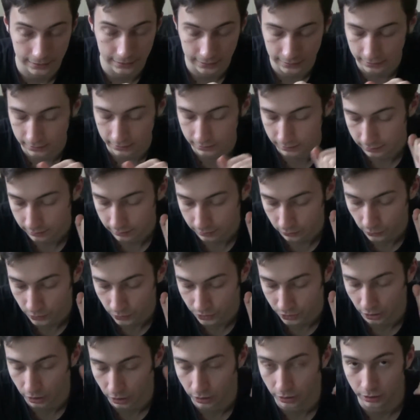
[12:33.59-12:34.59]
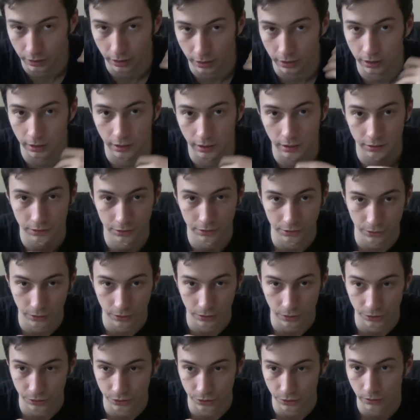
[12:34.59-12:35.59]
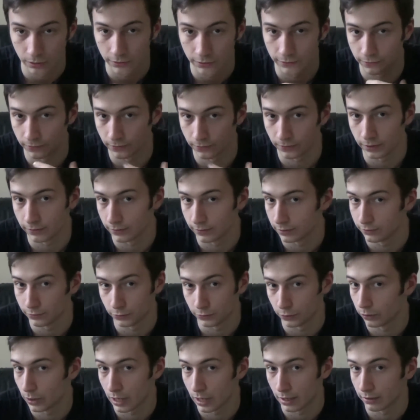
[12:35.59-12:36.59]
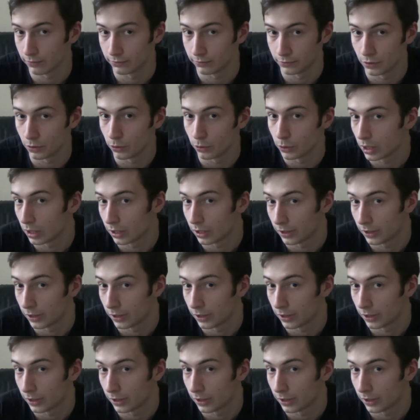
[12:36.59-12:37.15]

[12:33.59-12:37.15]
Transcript: which are under your control even if you have no cards.